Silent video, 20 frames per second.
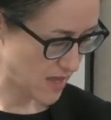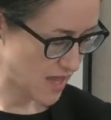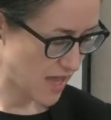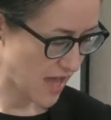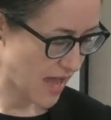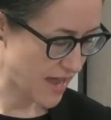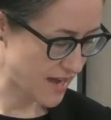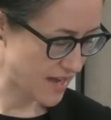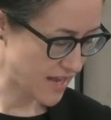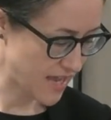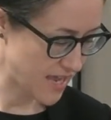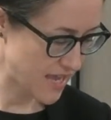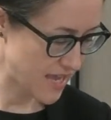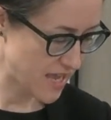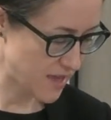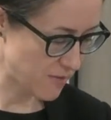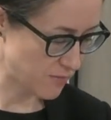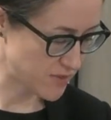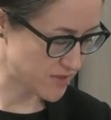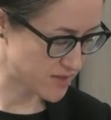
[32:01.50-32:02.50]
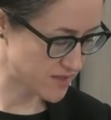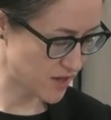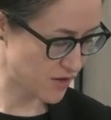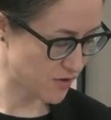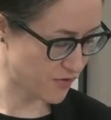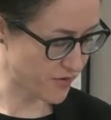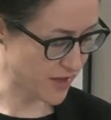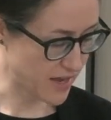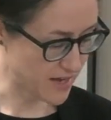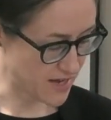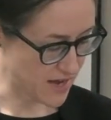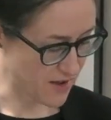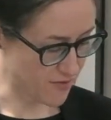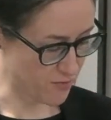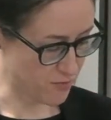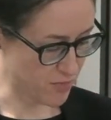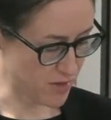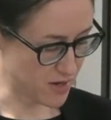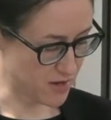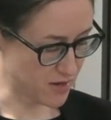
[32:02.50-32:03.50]
And he himself had never
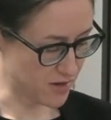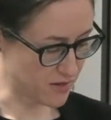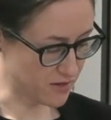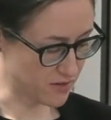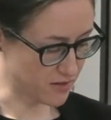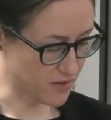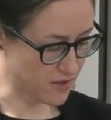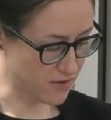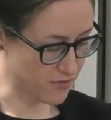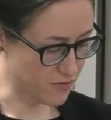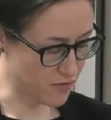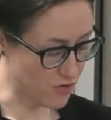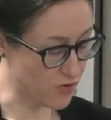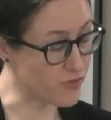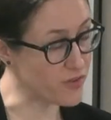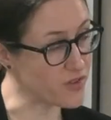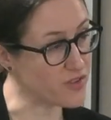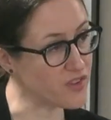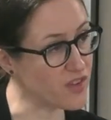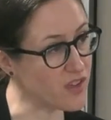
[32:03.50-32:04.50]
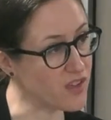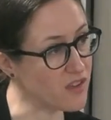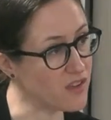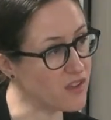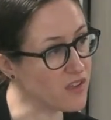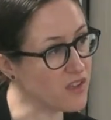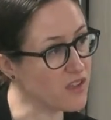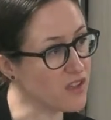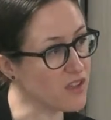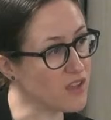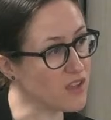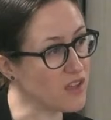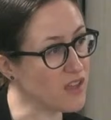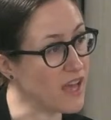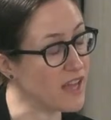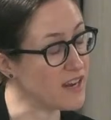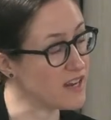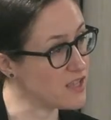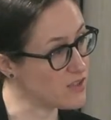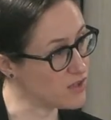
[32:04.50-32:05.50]
been an undercover officer,
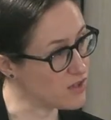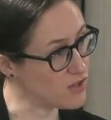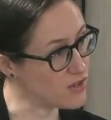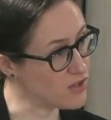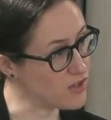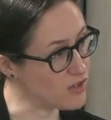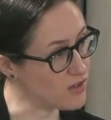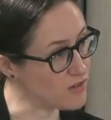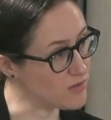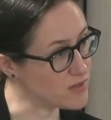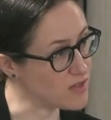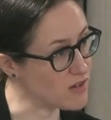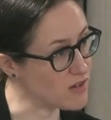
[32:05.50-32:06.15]
and neither had you, is that